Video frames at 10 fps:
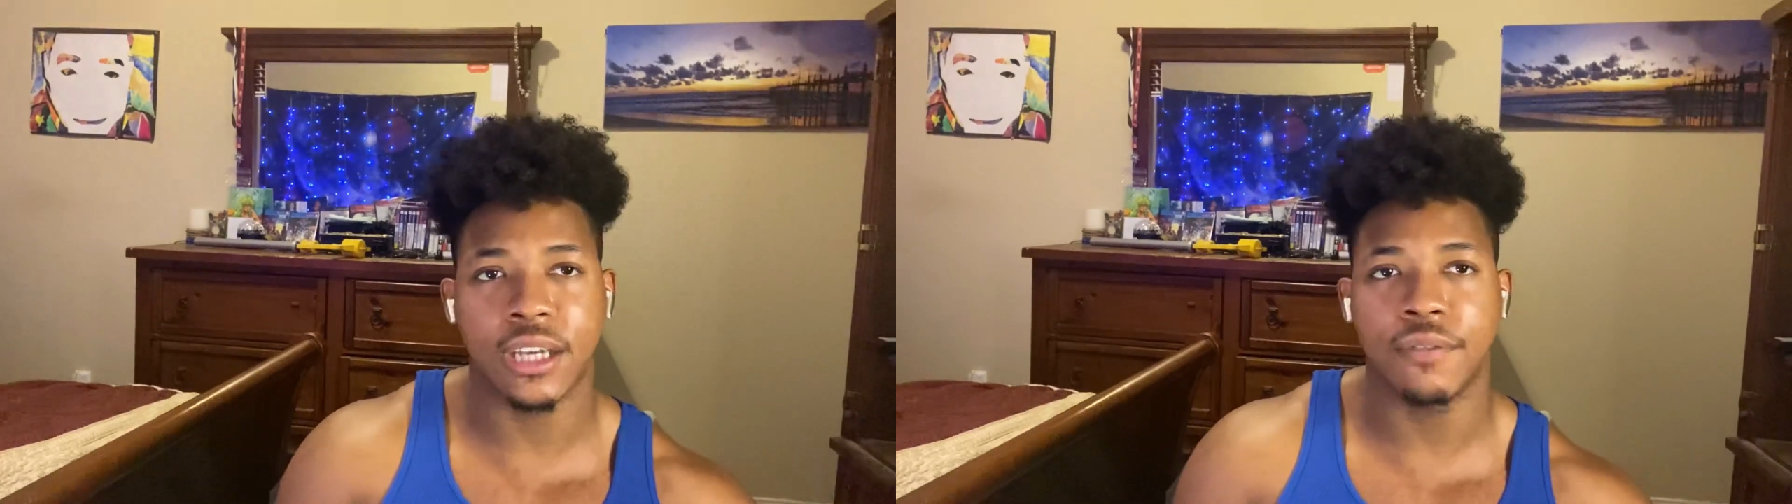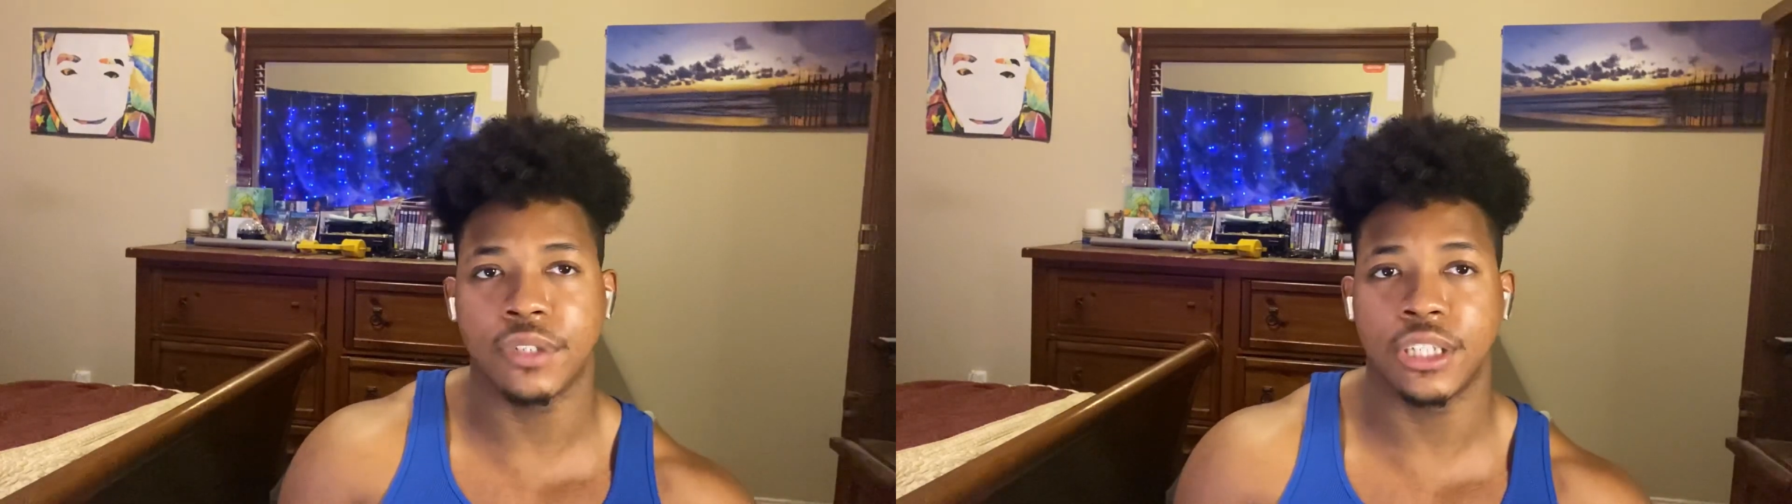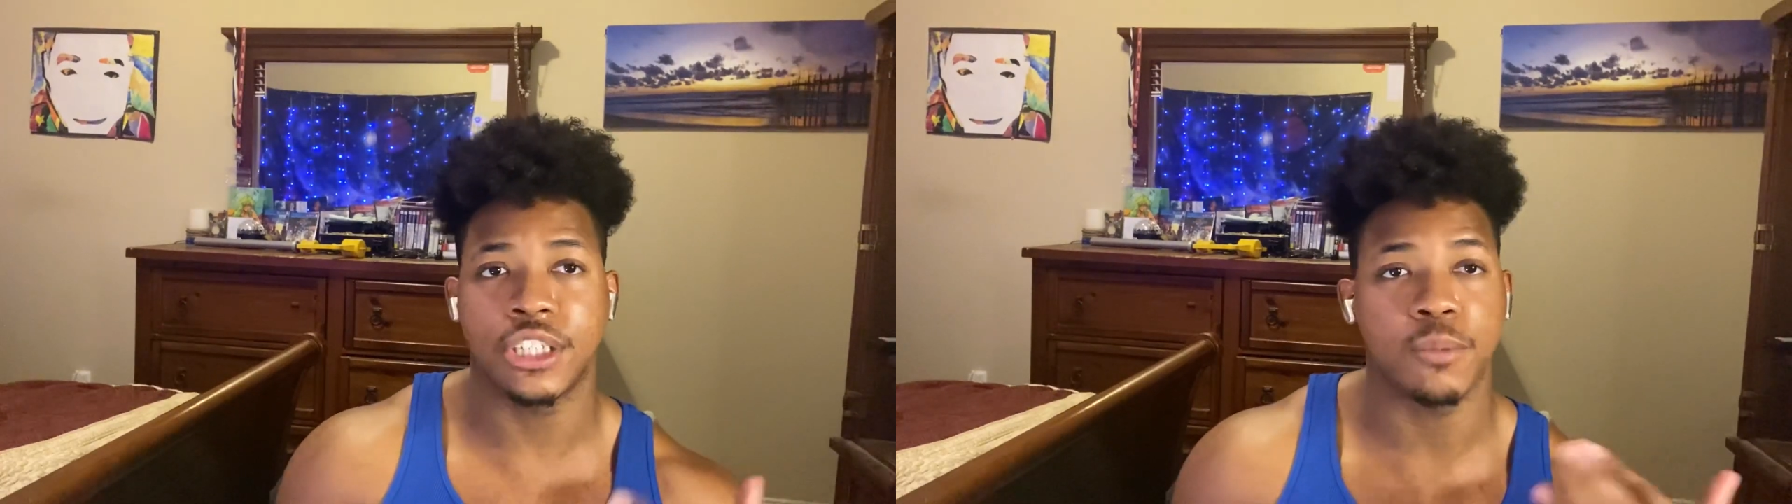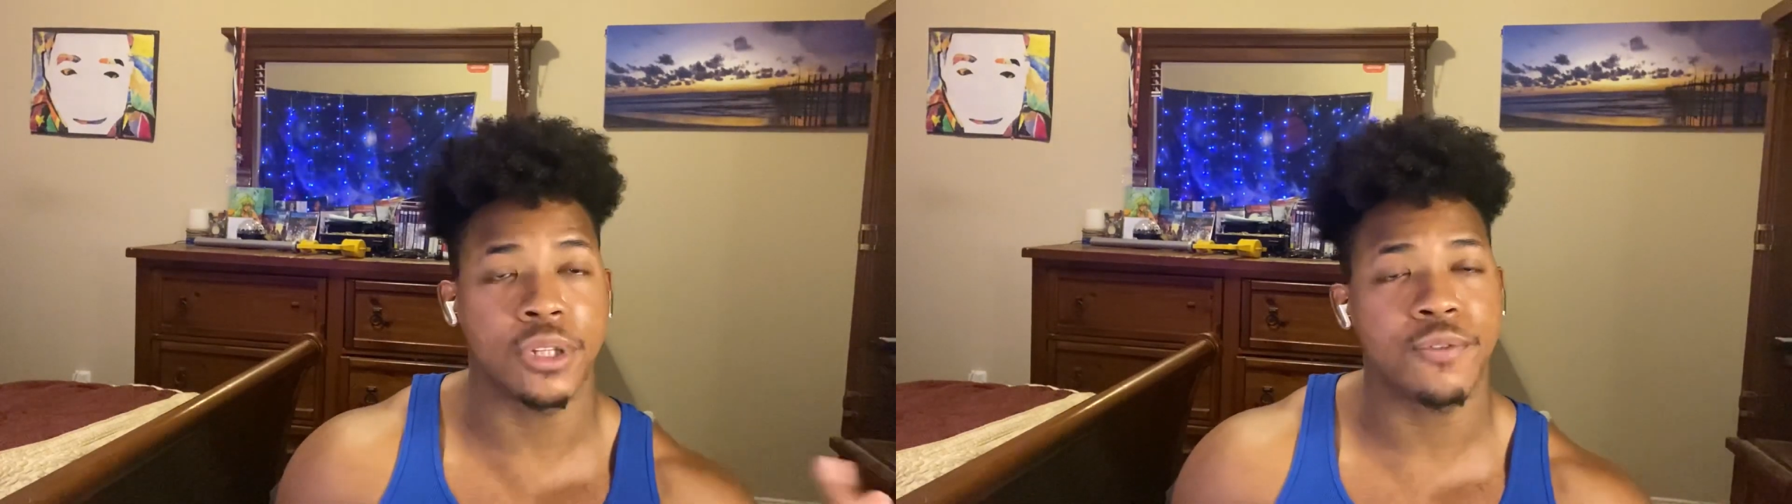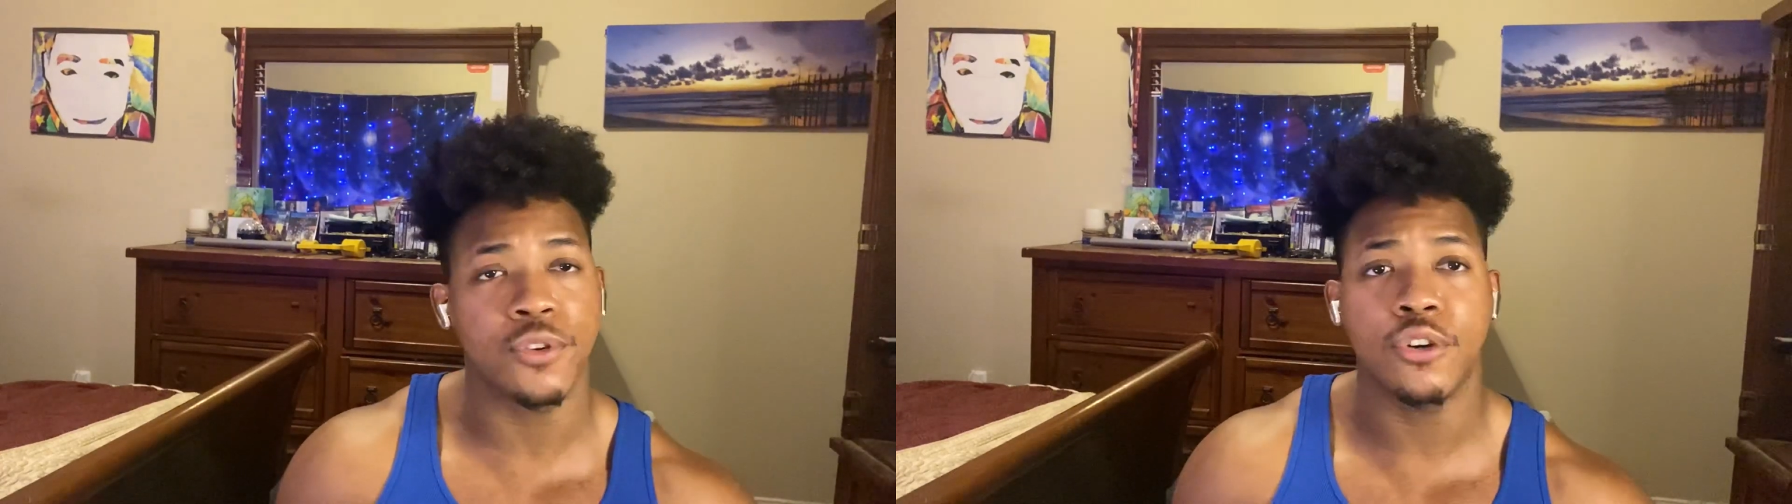conversation with
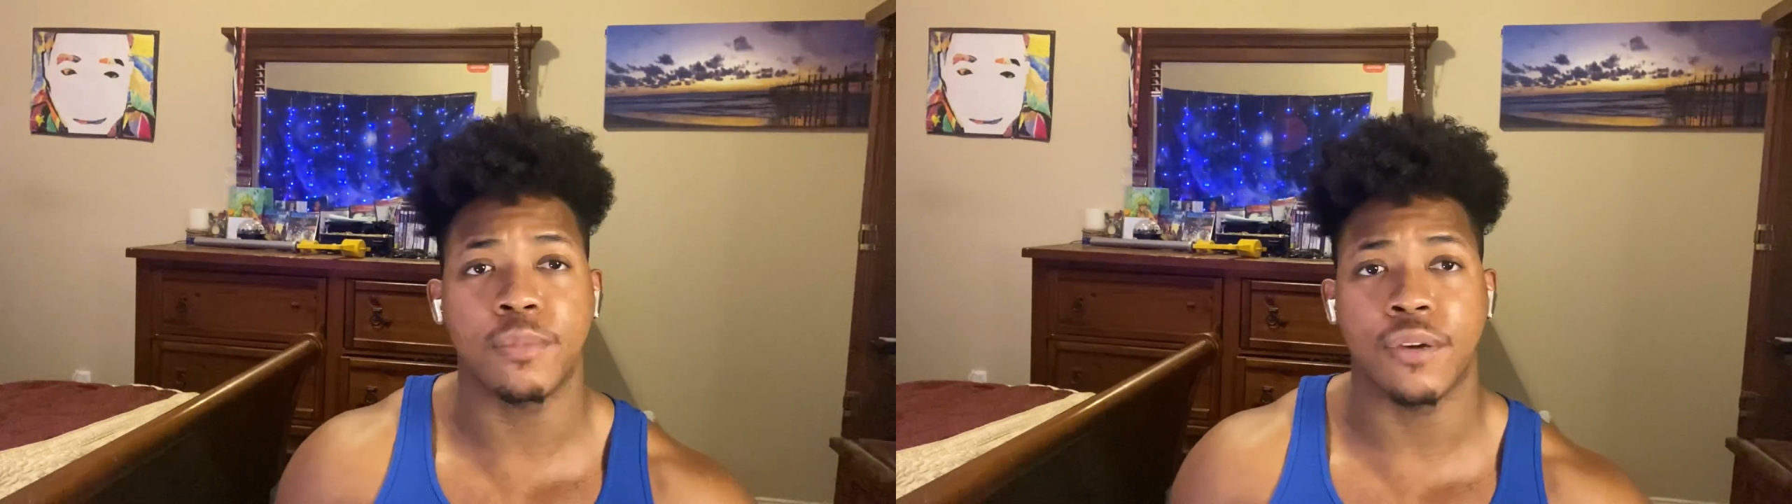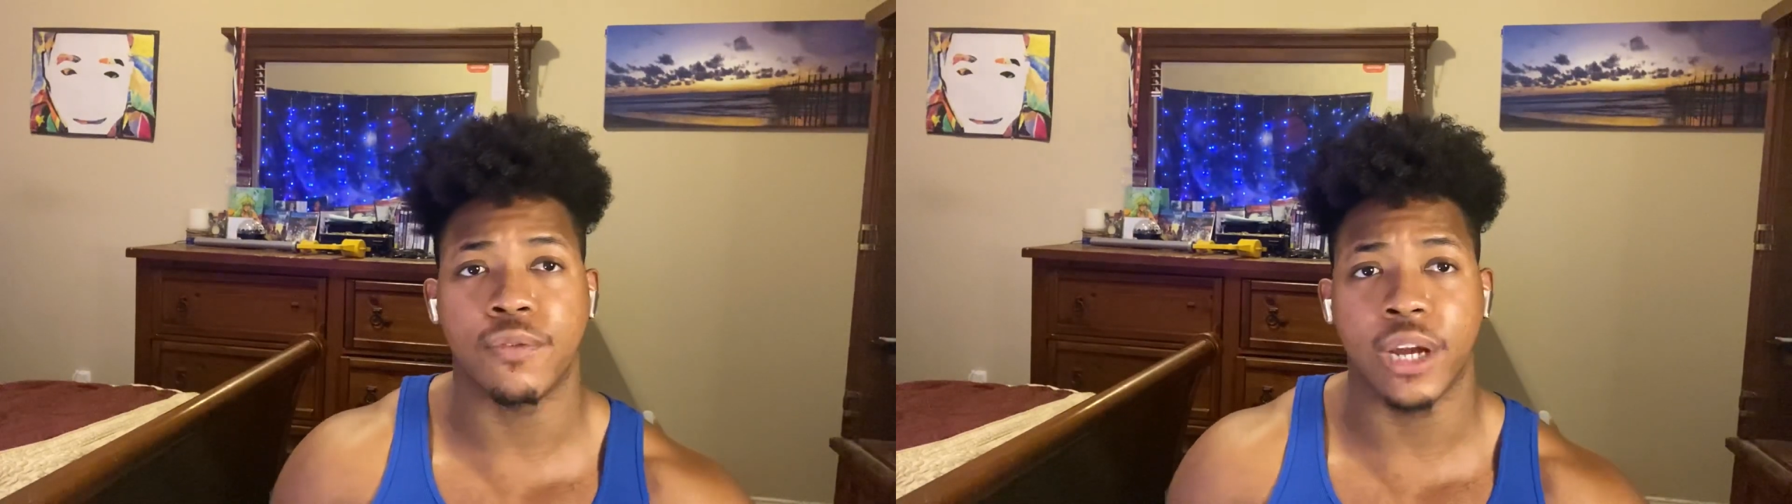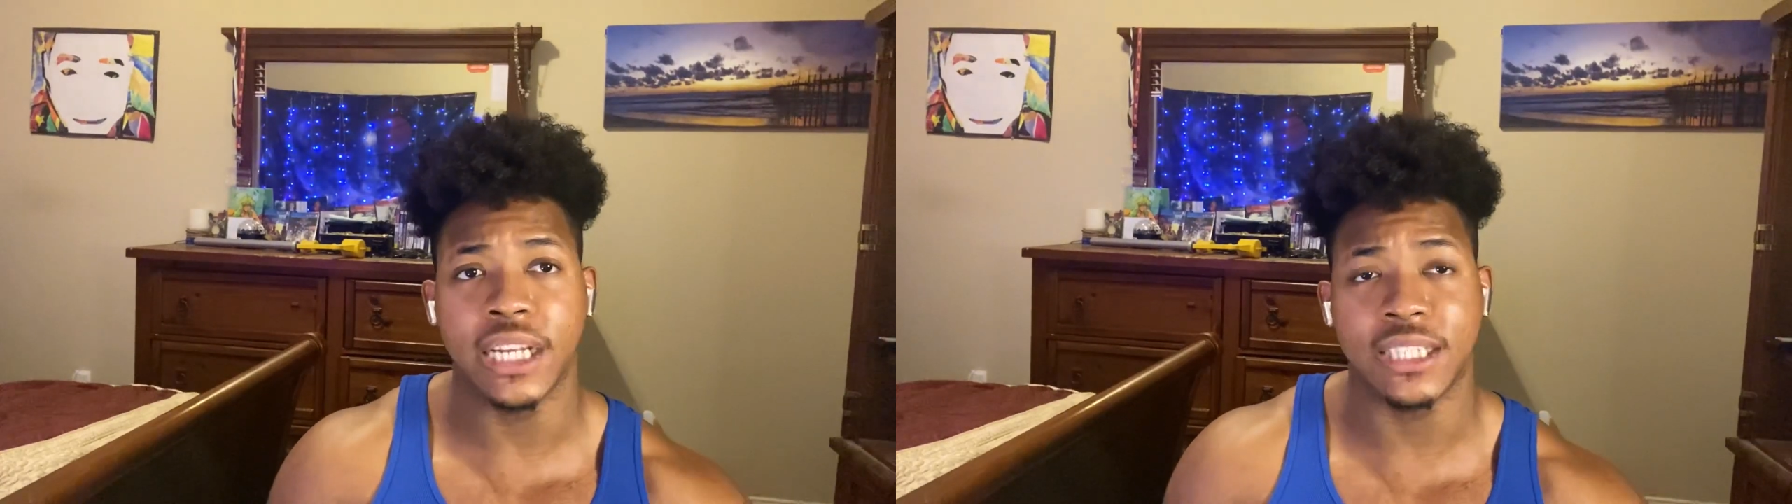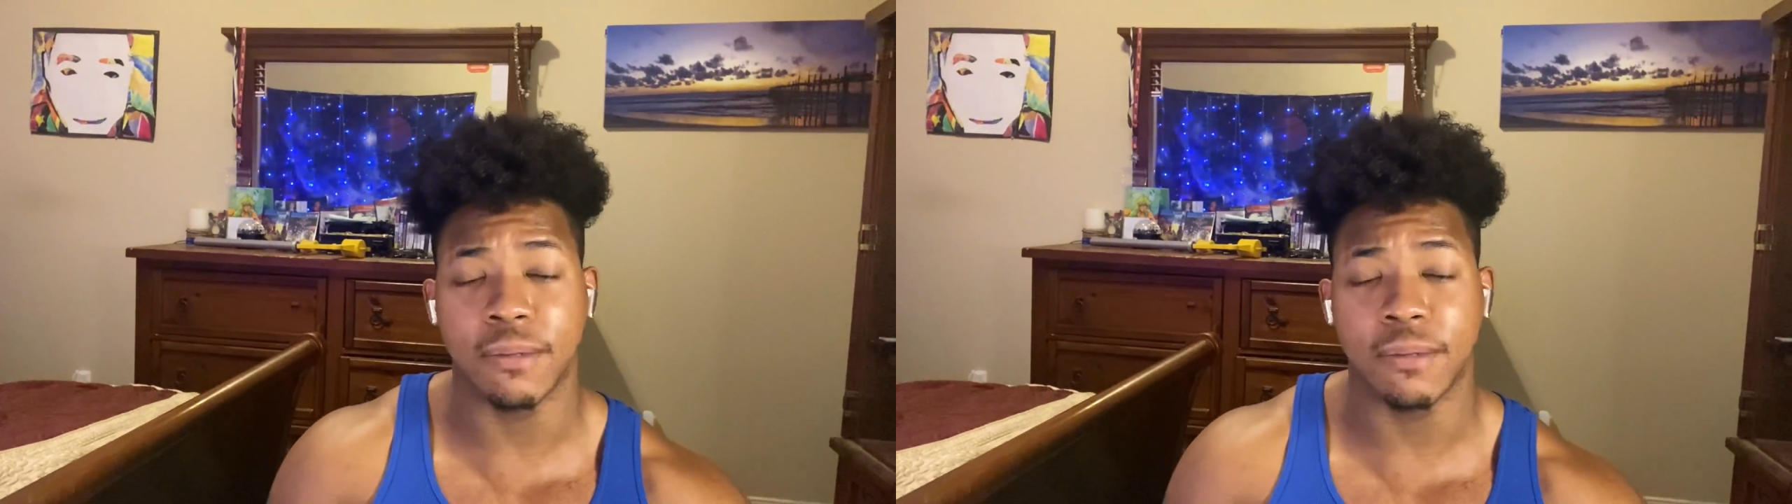a few of my friends,